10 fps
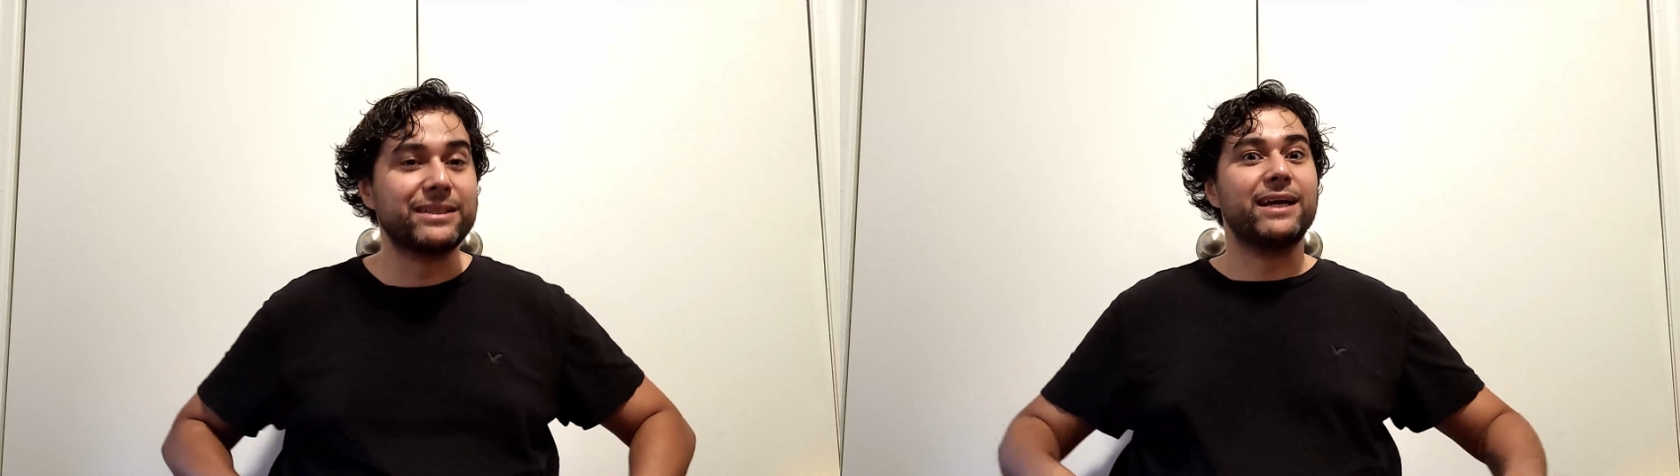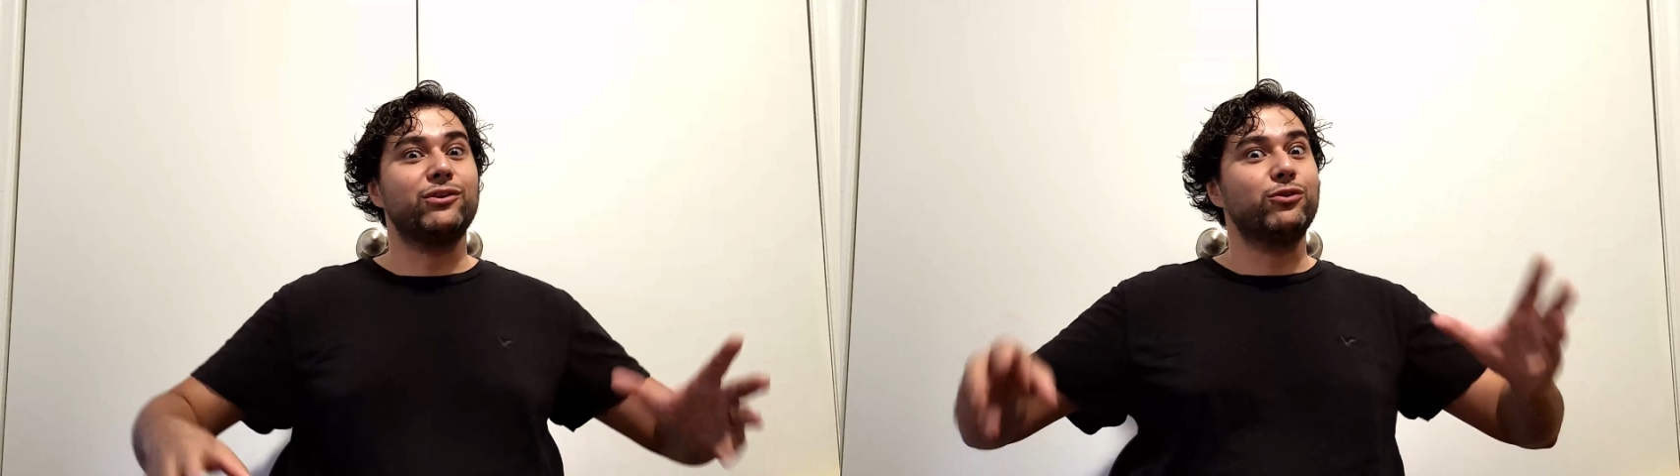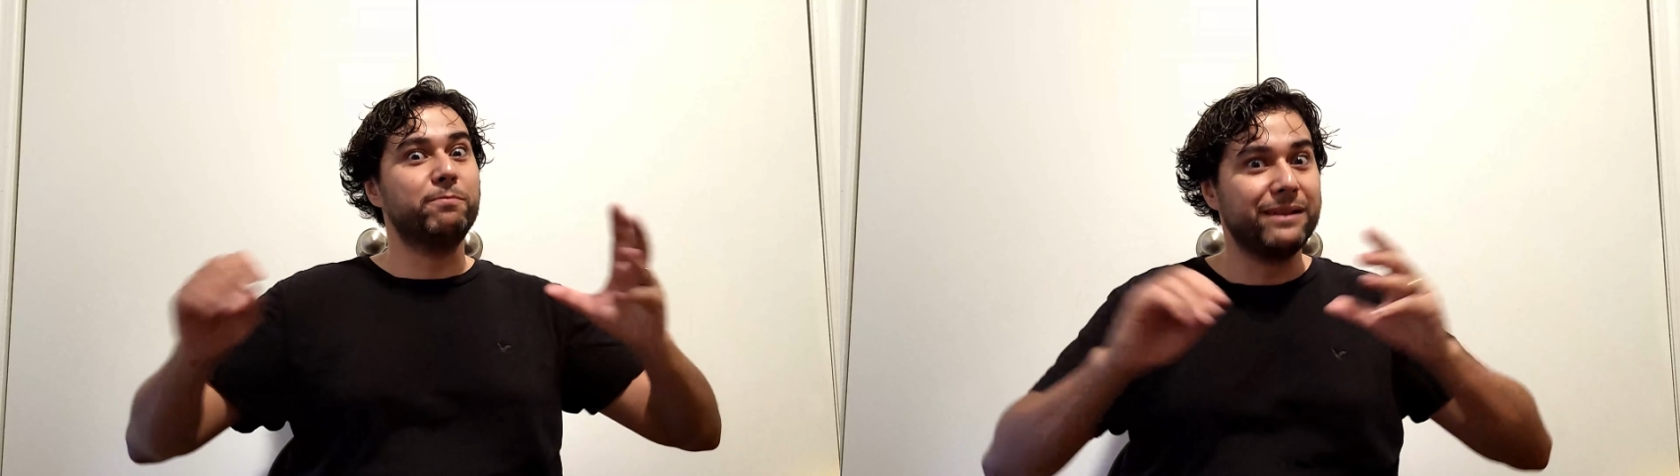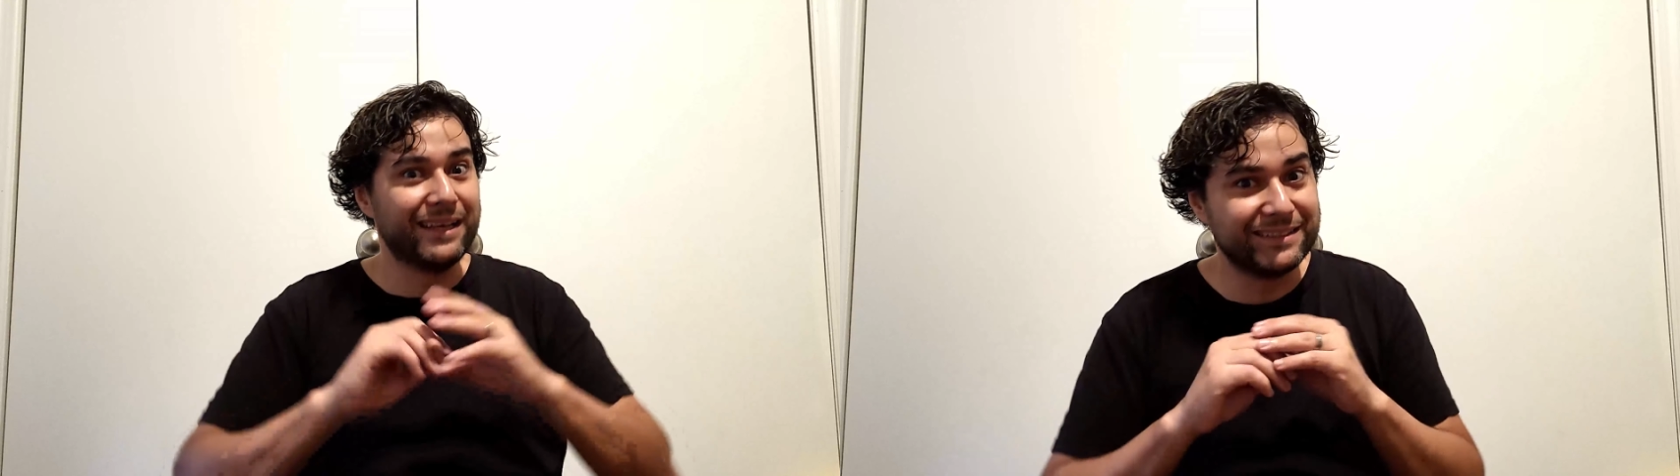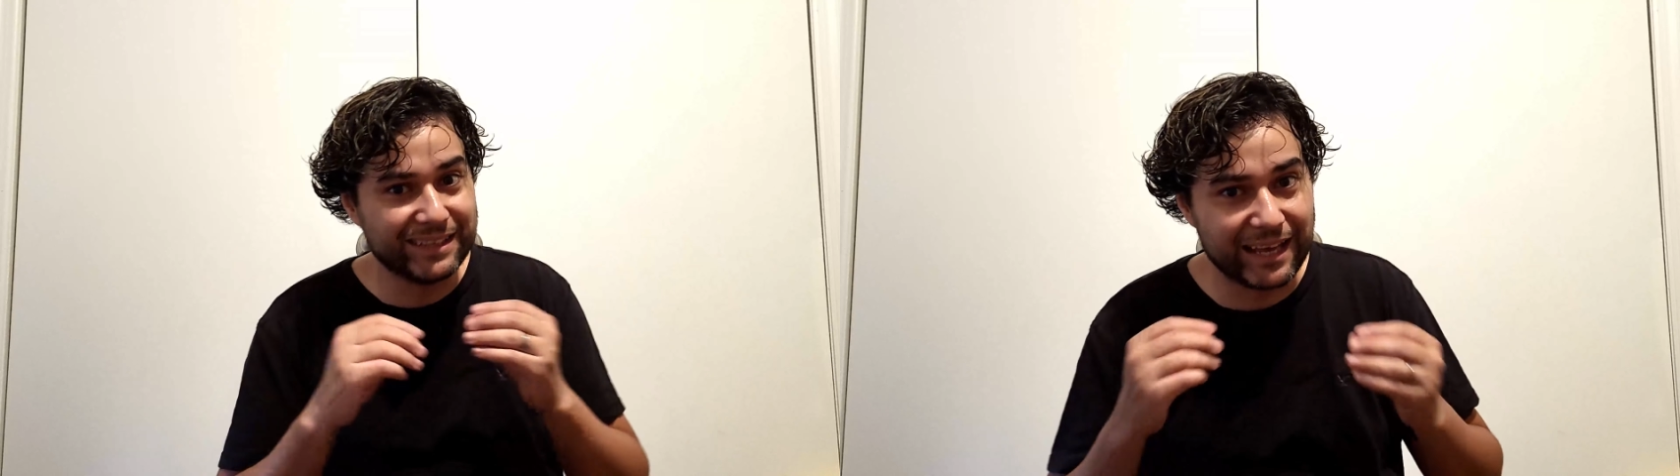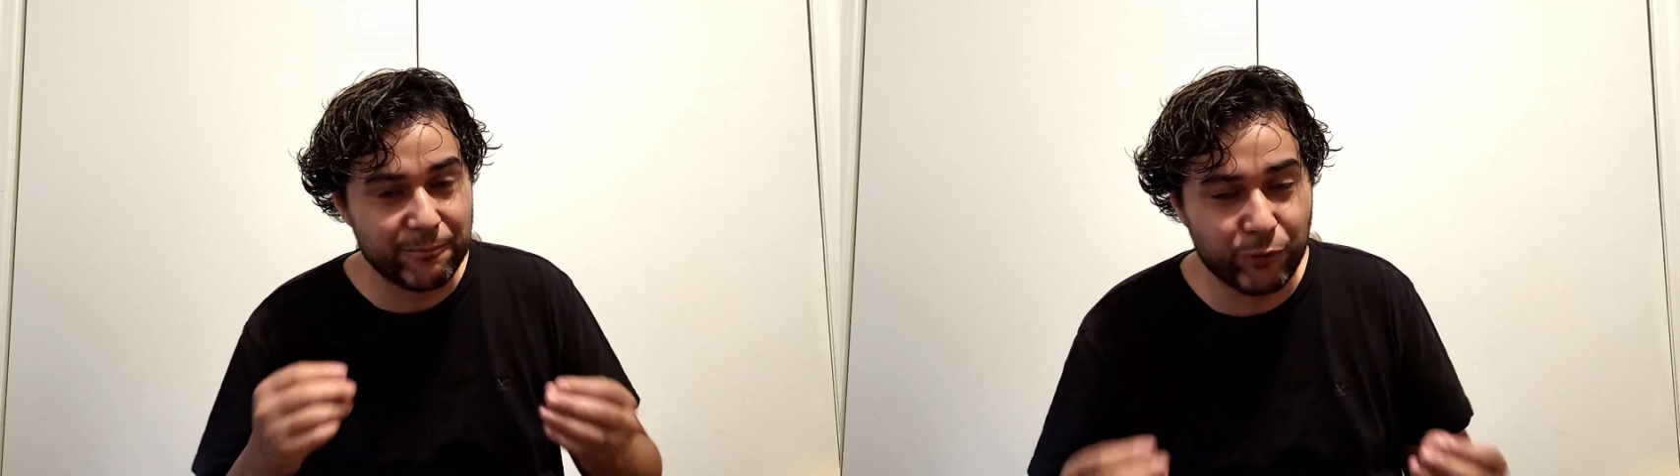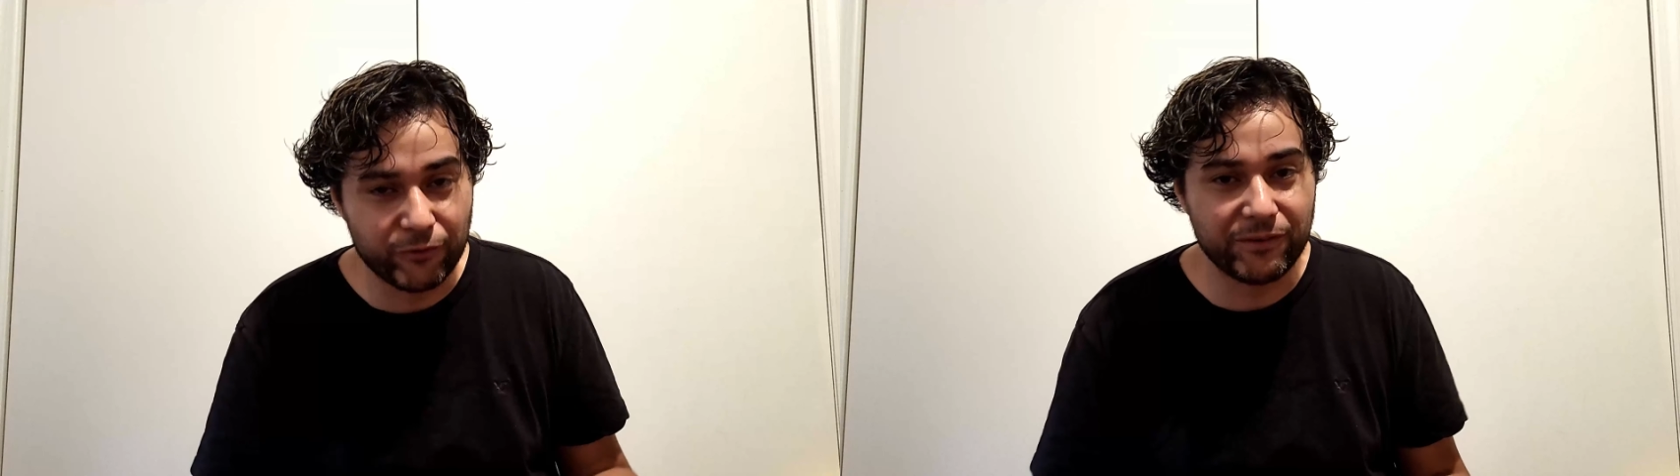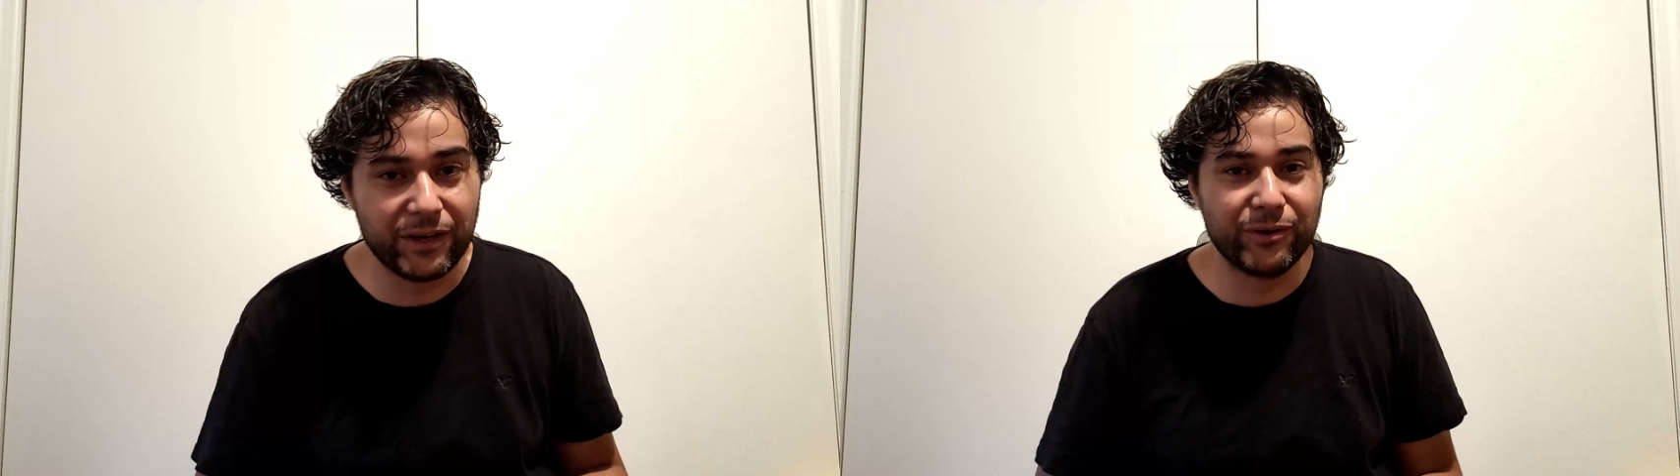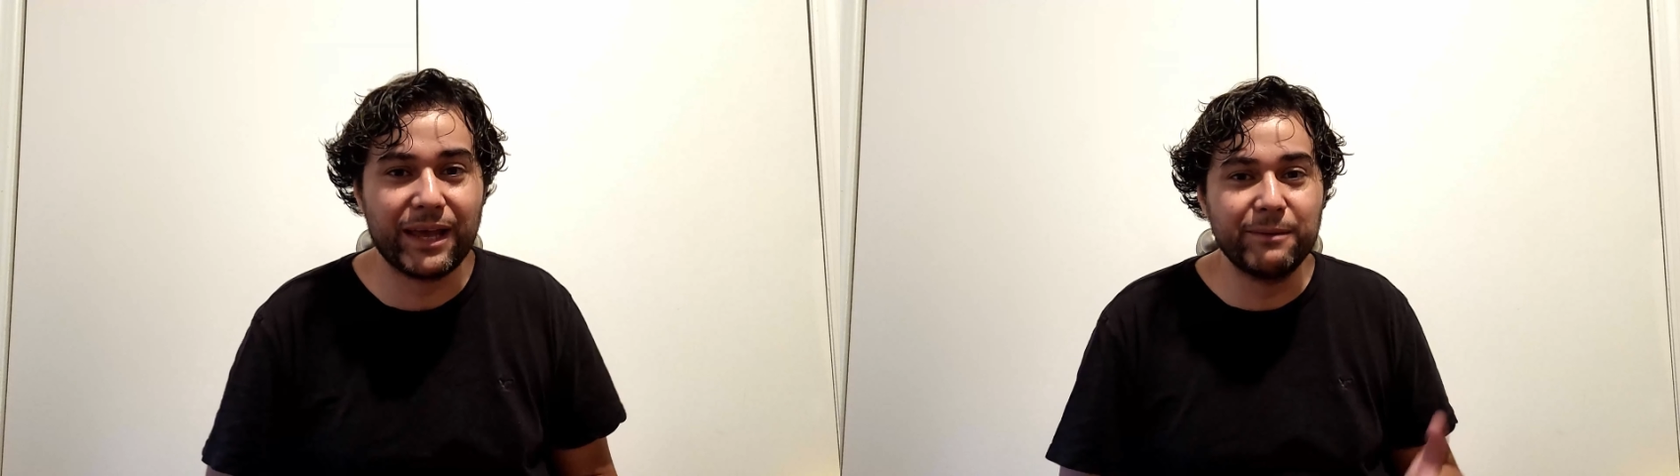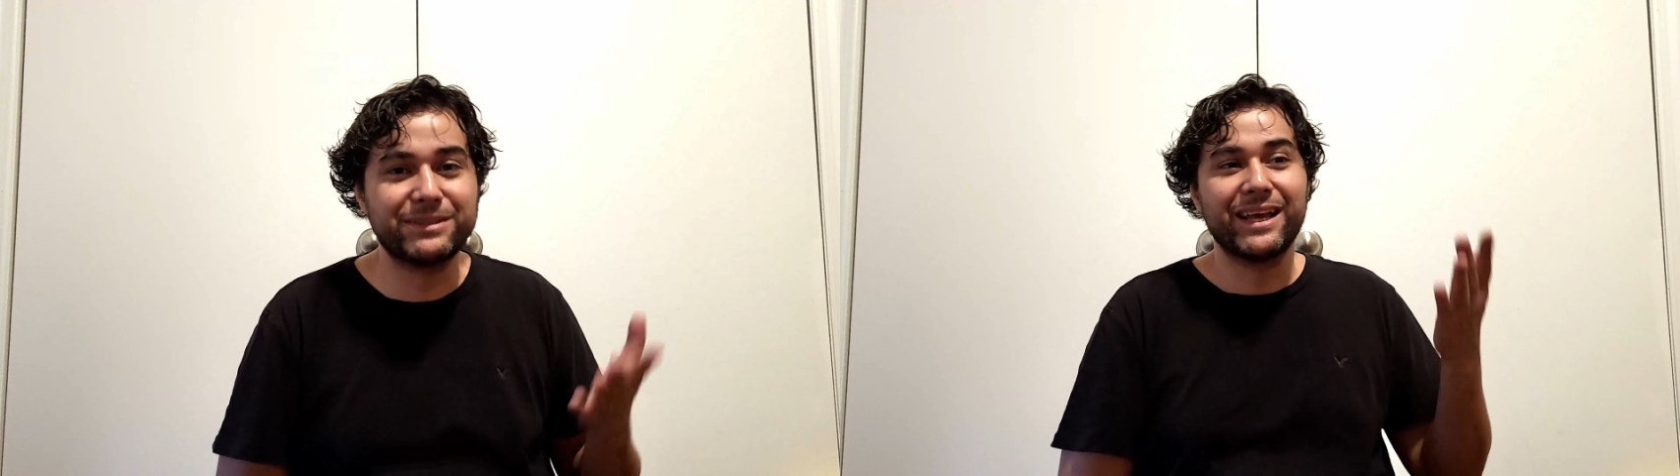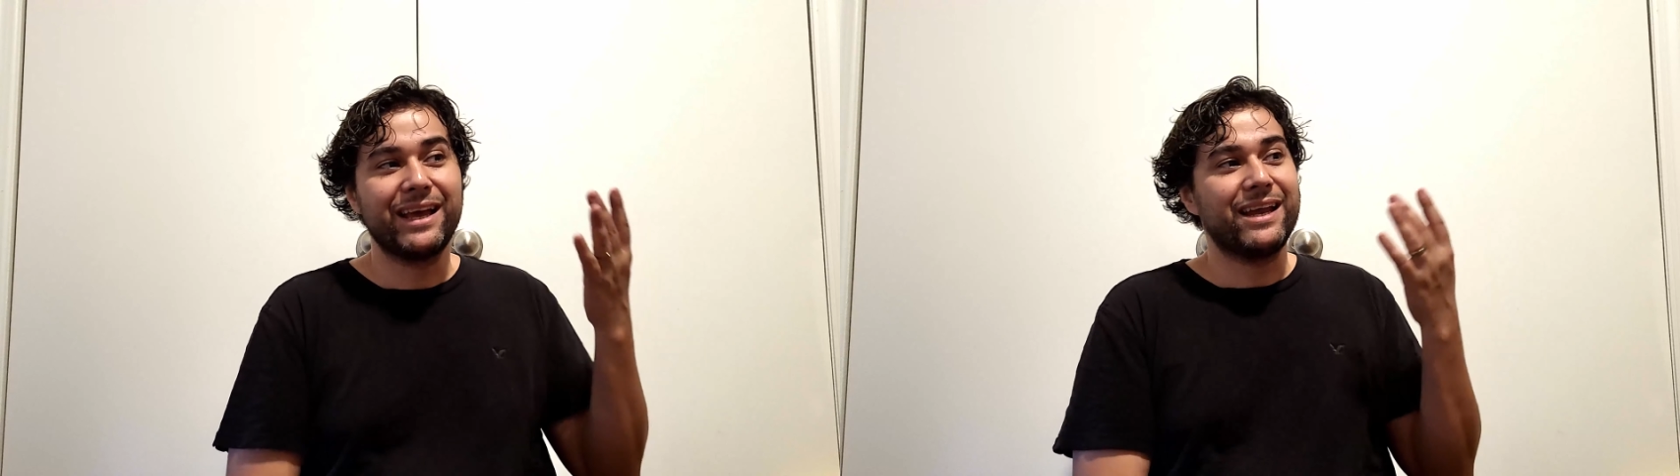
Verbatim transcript: I do plan to get more video games.